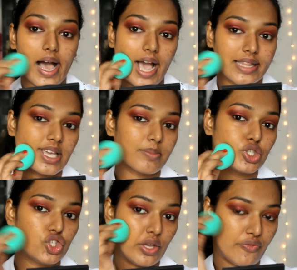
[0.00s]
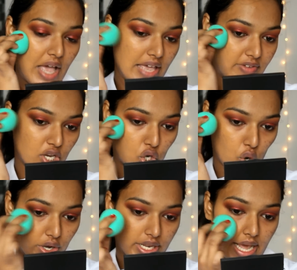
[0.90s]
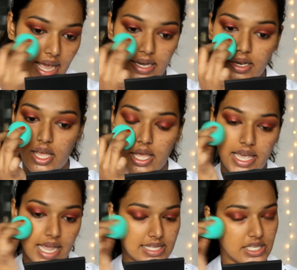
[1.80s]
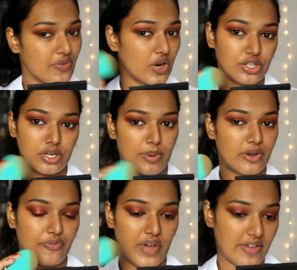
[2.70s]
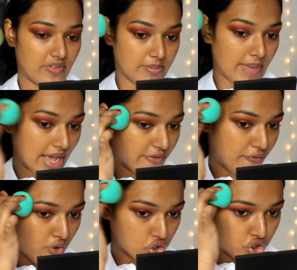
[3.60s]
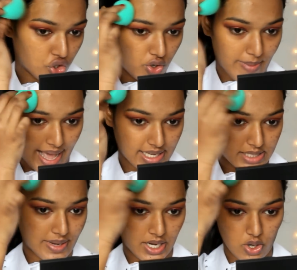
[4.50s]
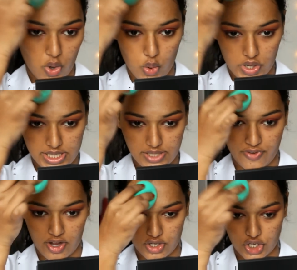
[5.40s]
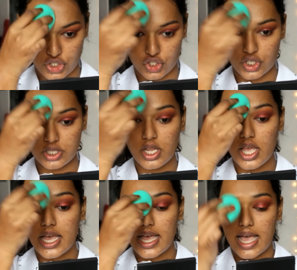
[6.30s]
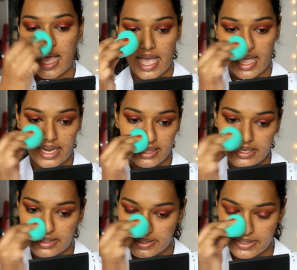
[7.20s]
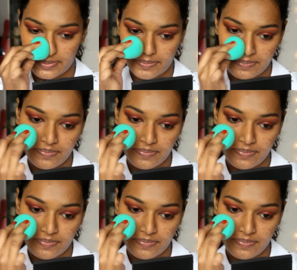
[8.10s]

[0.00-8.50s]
I think I'm a G5 in L'Oreal, NC43.5 in MAC for sure. MAC is my oldest foundation. And the